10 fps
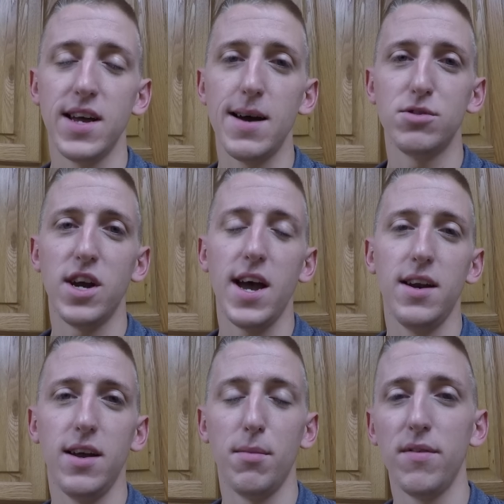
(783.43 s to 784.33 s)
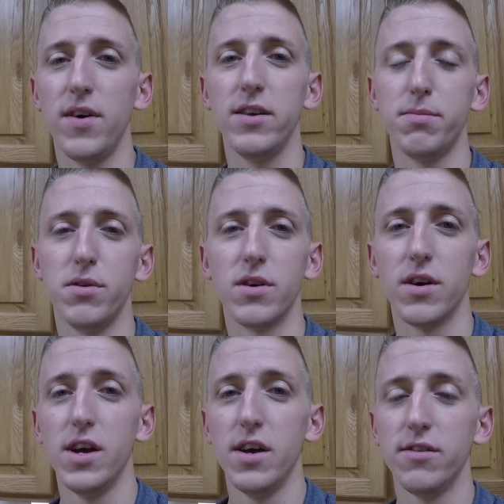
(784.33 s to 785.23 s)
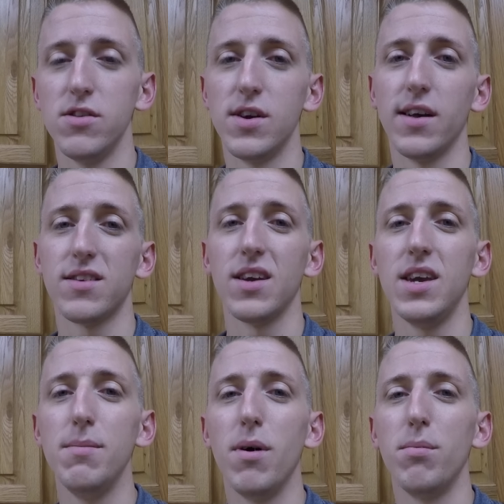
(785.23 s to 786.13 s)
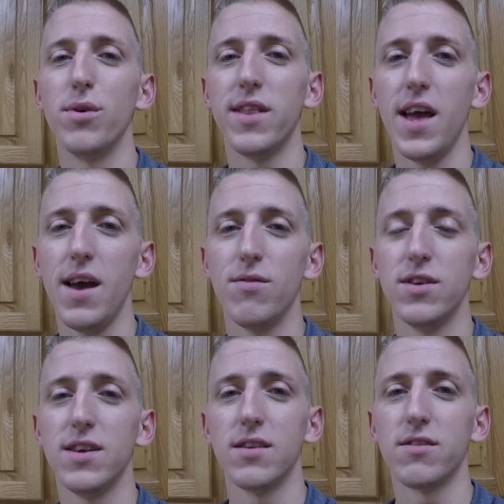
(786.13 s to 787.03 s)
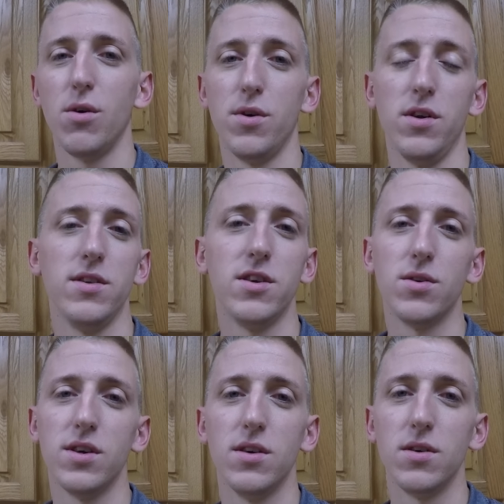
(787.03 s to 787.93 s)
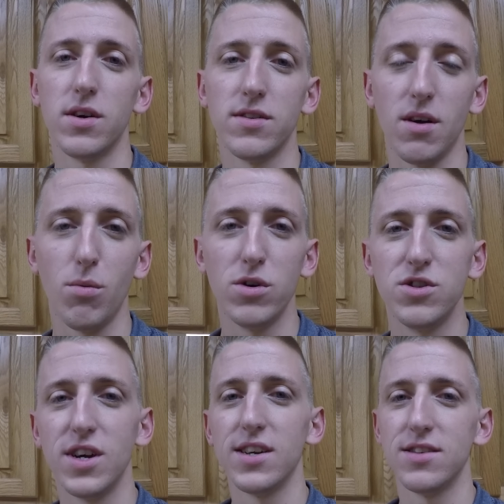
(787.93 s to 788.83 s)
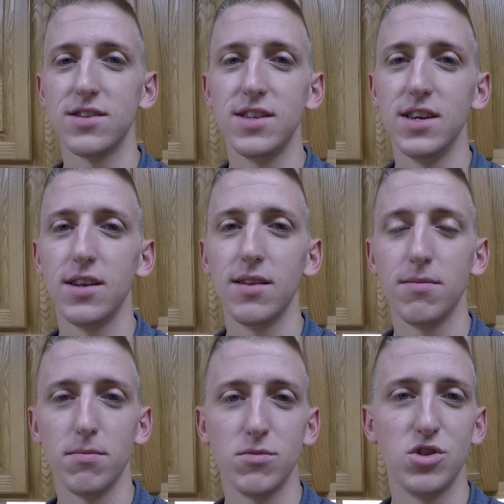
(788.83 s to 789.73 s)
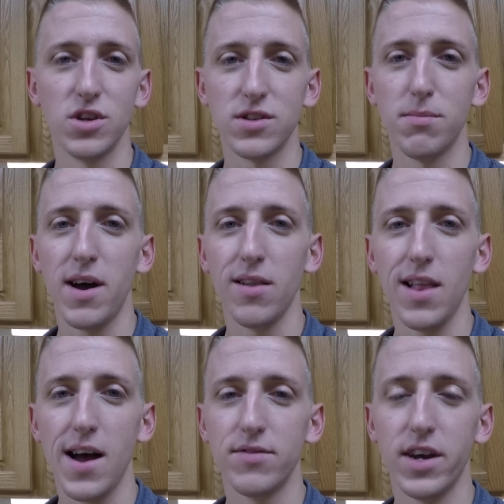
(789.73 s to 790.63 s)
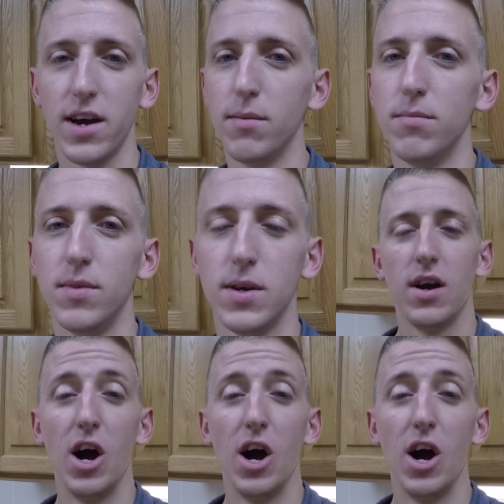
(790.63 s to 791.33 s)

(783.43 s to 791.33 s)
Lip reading: my Snapchat, and my Facebook so you guys can keep up with everything that's going on in Tokyo, because I want you guys to see it just about live time.